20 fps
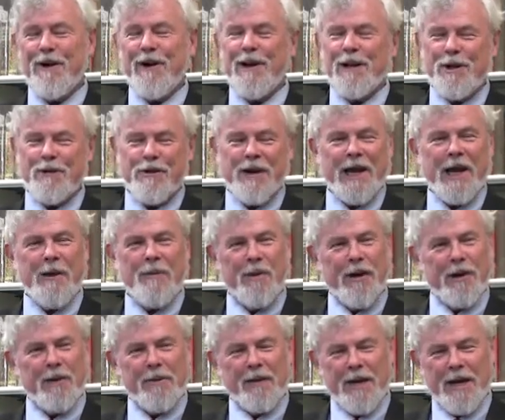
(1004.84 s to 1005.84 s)
fairly tricky
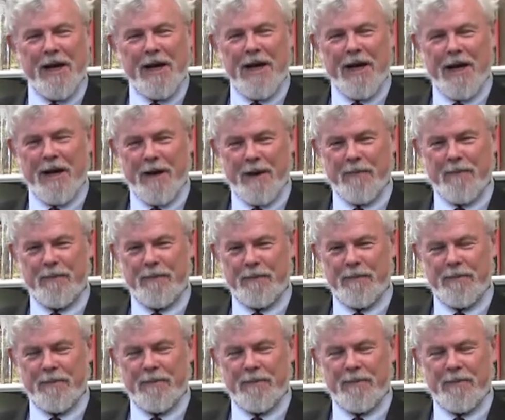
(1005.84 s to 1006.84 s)
one. Um,
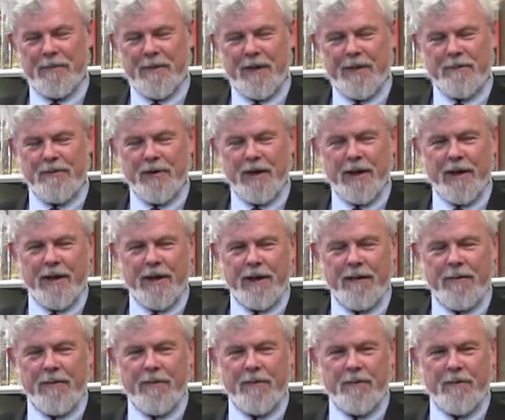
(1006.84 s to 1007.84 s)
I'm trying to
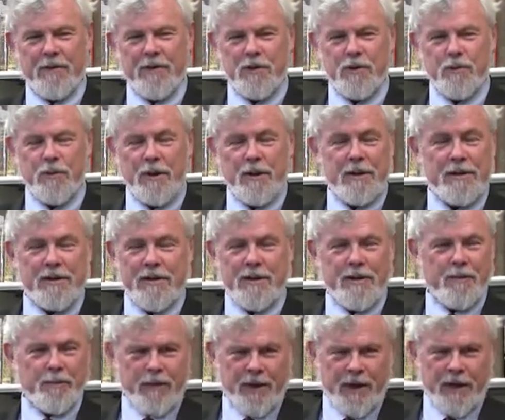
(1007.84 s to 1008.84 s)
think of the, this one. This
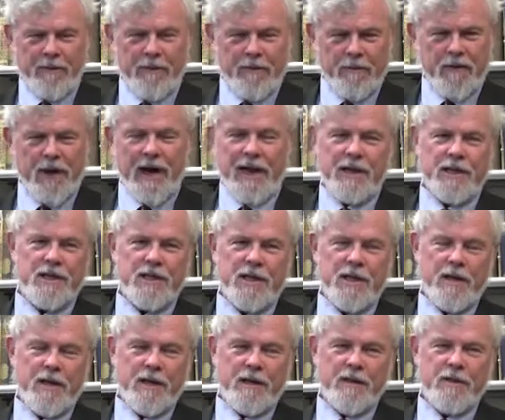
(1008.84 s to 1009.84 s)
the one they revised
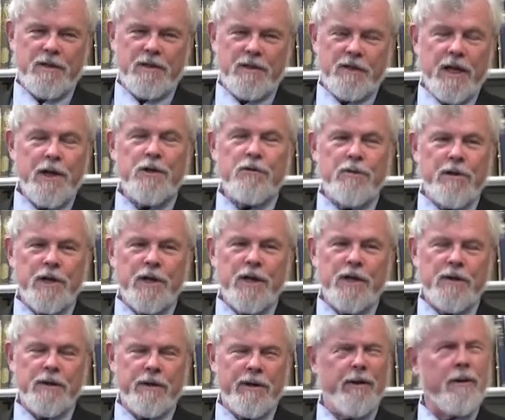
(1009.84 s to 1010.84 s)
the the Century
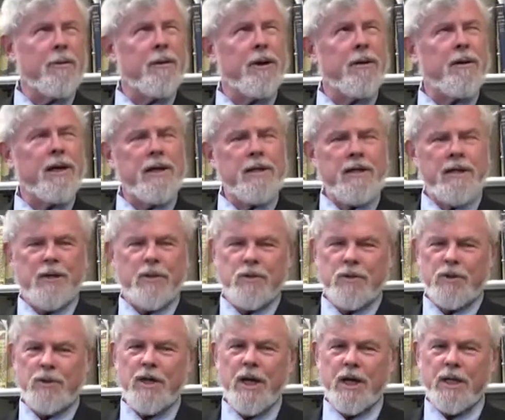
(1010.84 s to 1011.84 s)
Dictionary around
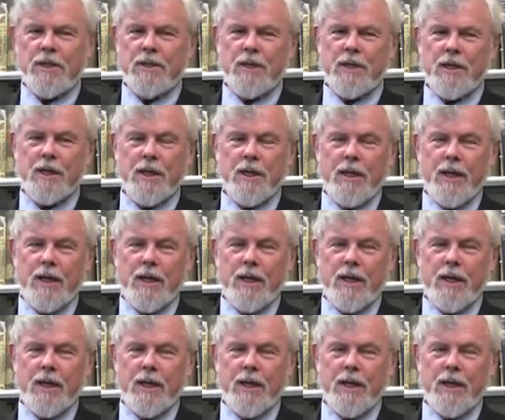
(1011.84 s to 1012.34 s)
1906.